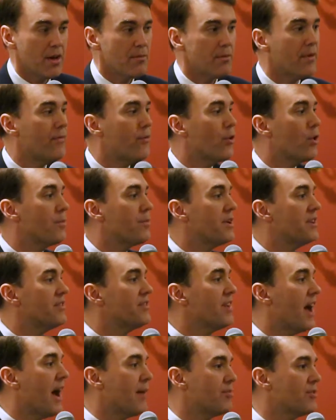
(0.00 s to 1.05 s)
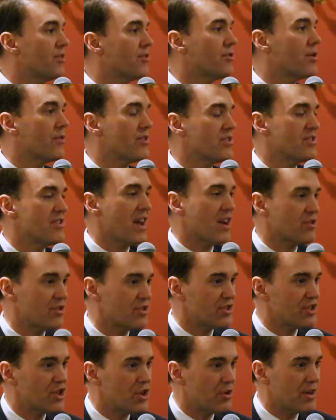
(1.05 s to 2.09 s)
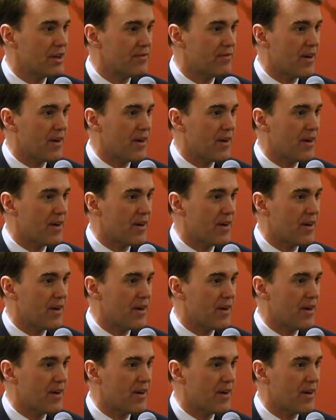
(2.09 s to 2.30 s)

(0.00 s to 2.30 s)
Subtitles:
before being tapped to serve as National Security